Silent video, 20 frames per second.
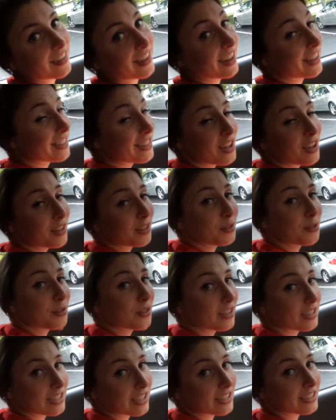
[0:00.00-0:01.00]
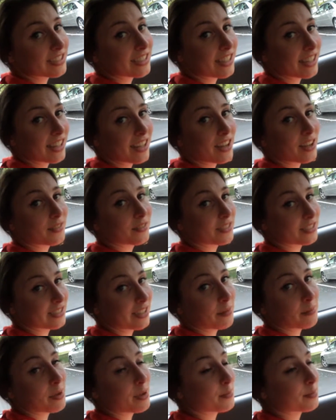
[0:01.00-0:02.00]
I thought you were gonna take today off because
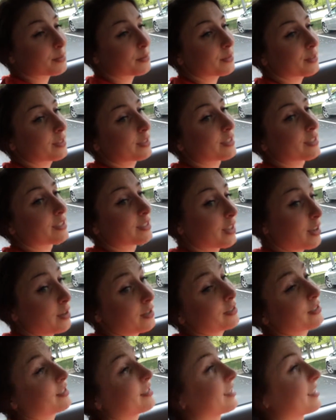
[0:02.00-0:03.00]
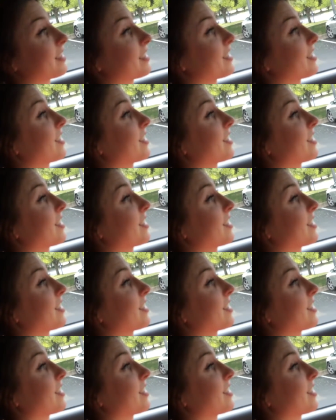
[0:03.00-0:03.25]
I'm absolutely exhausted.